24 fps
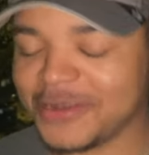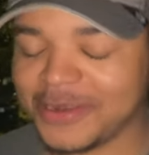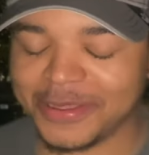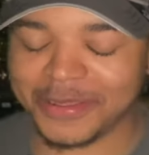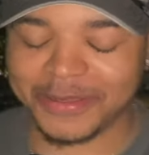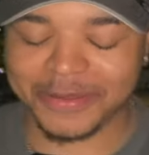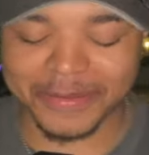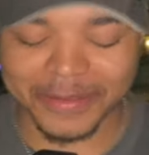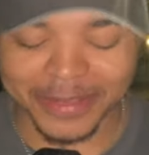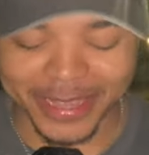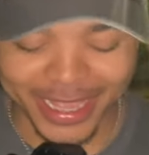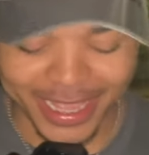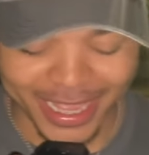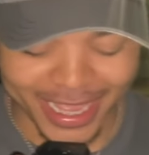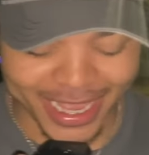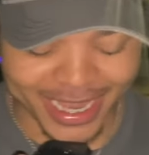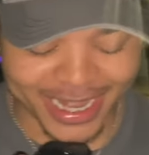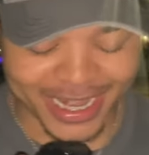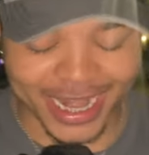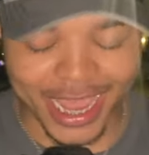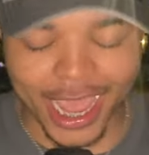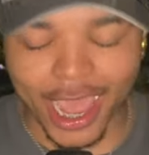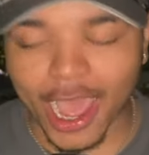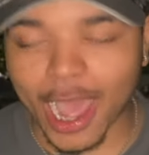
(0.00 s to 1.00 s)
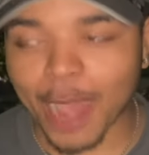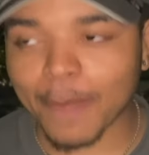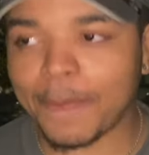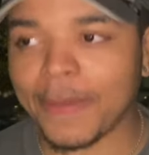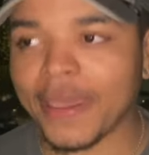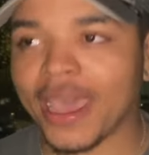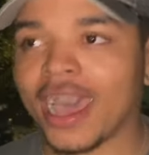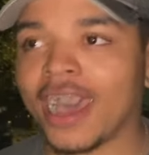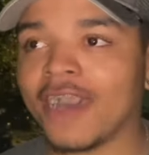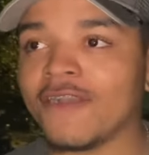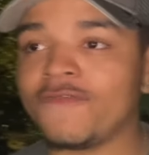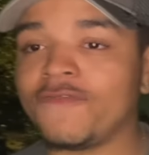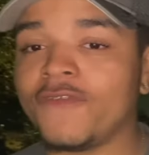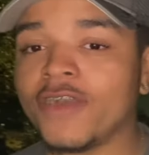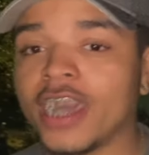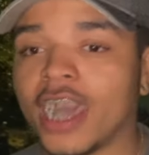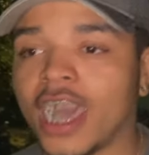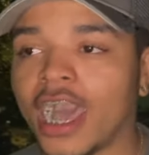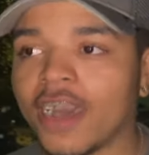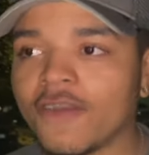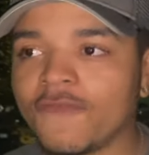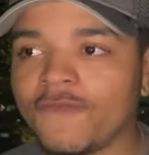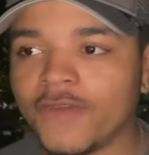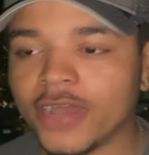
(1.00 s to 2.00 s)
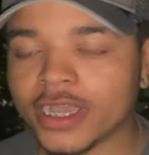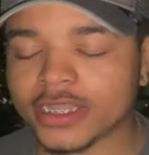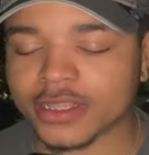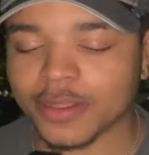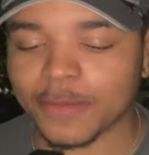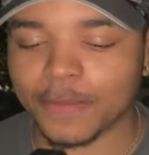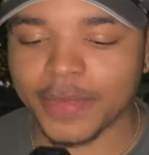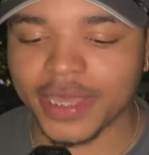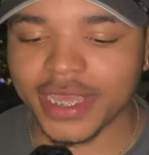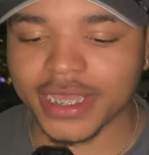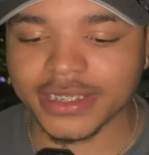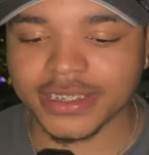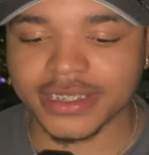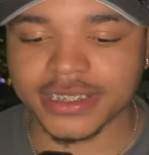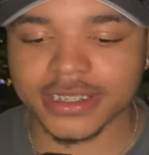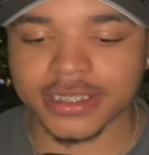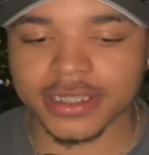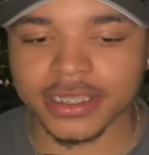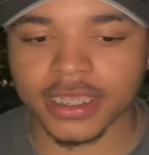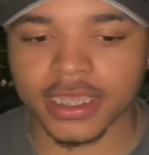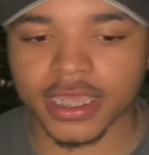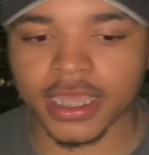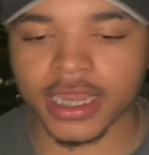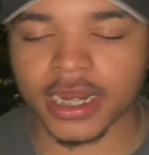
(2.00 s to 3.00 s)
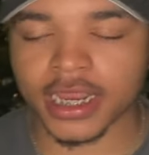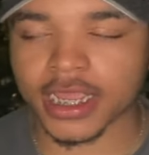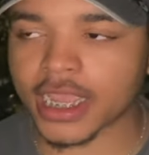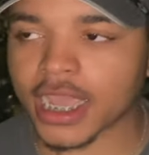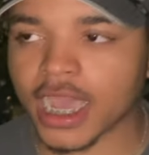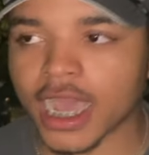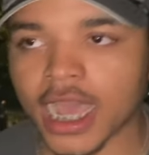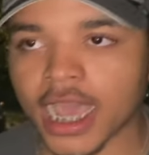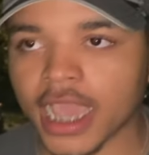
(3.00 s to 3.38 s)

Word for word: Nah, I I fuck I fucked a bitch in a car. I ain't even know who